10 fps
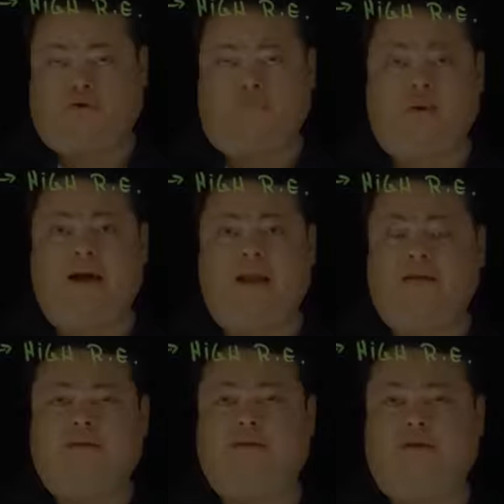So a
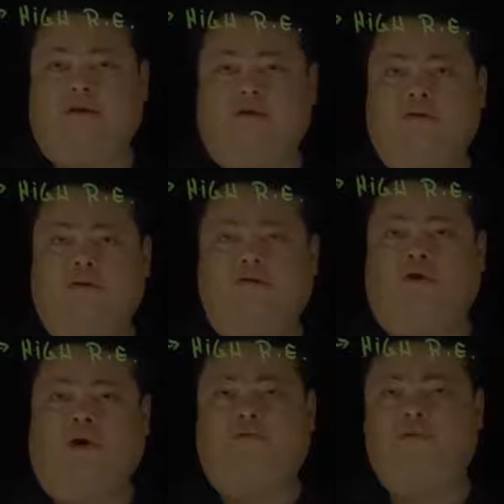balance, the
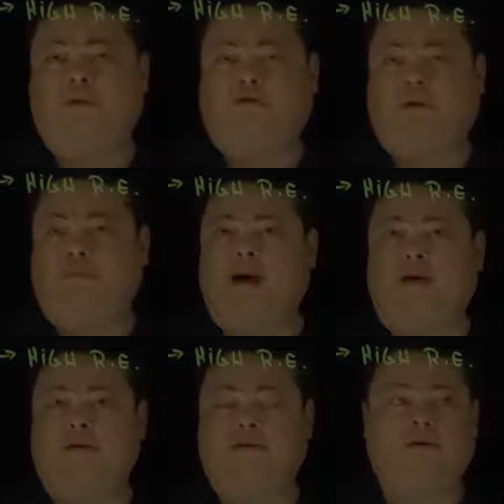zero offset on the
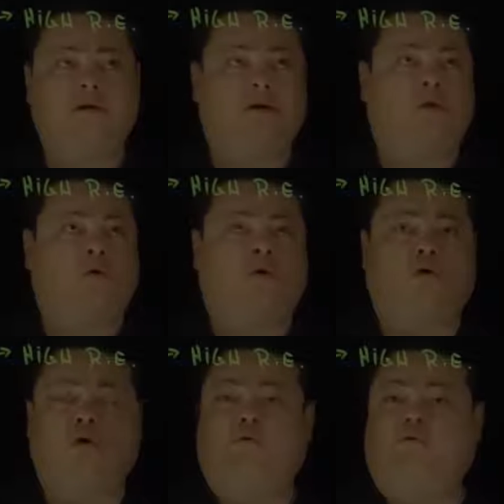balance, or
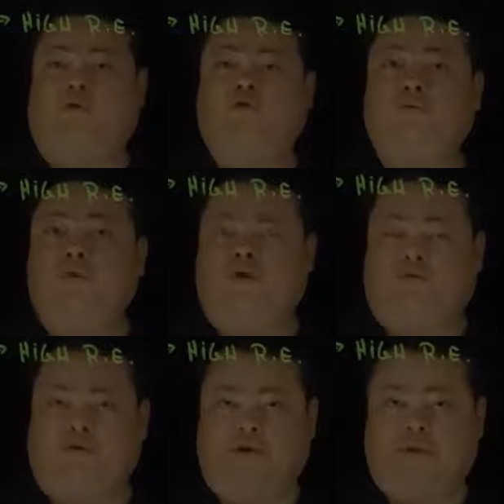on a voltmeter,
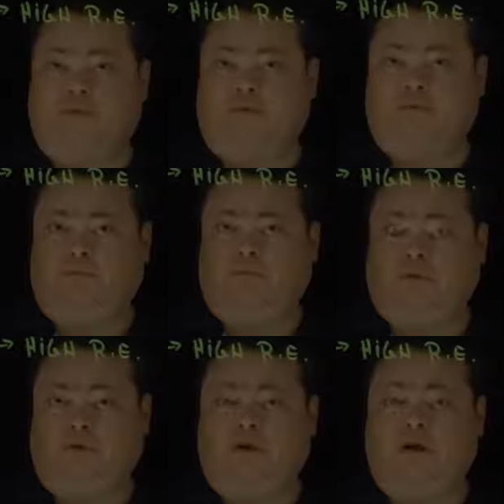for example.
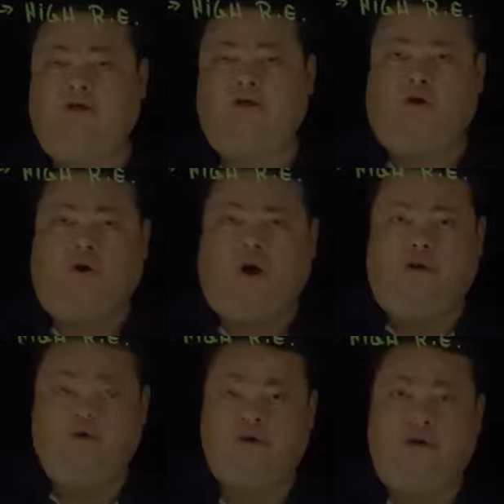Okay, and so
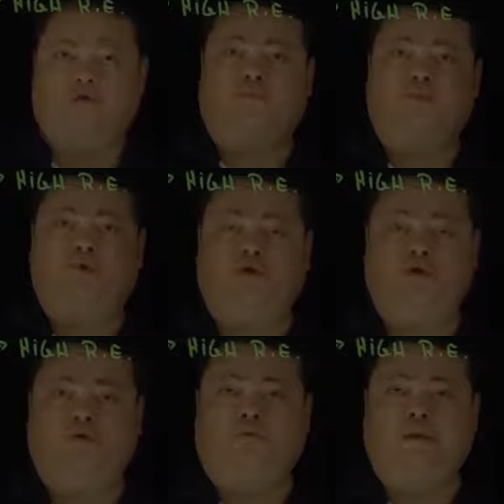all results will be
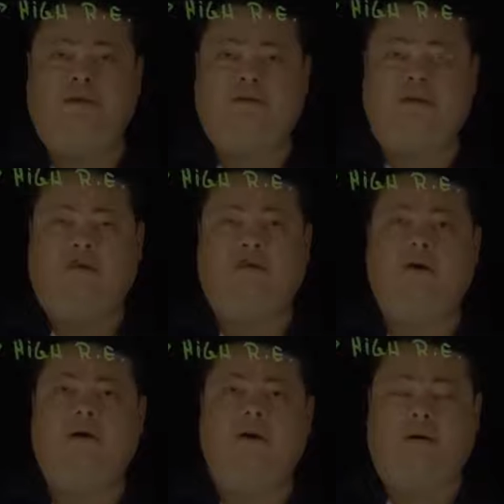skewed by the same
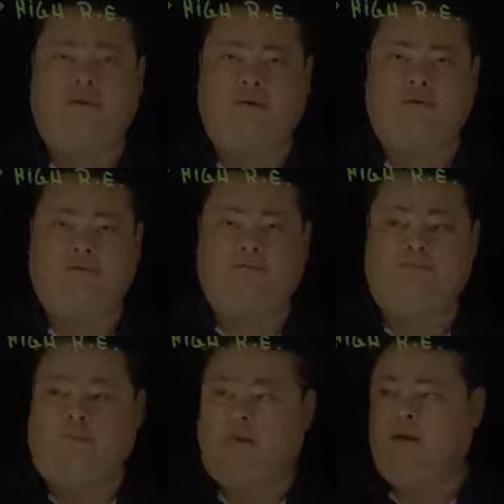amount.
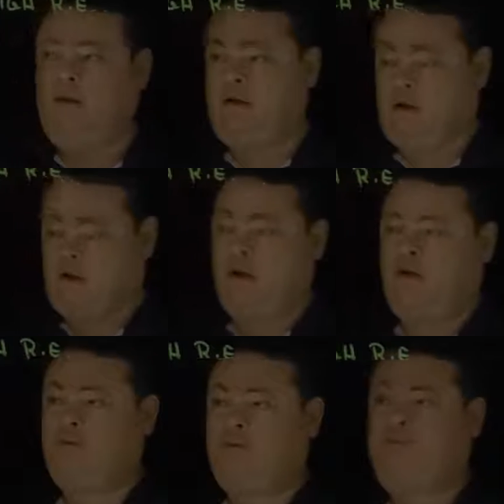
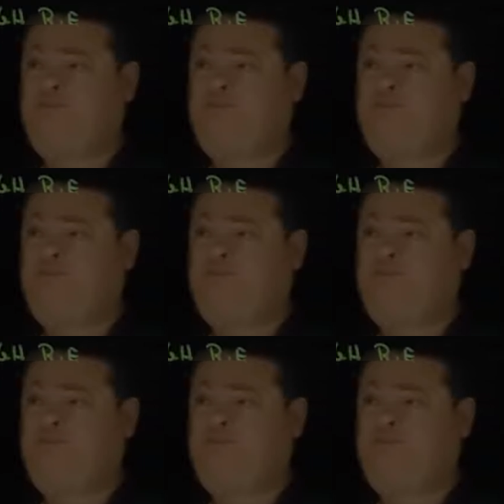Now,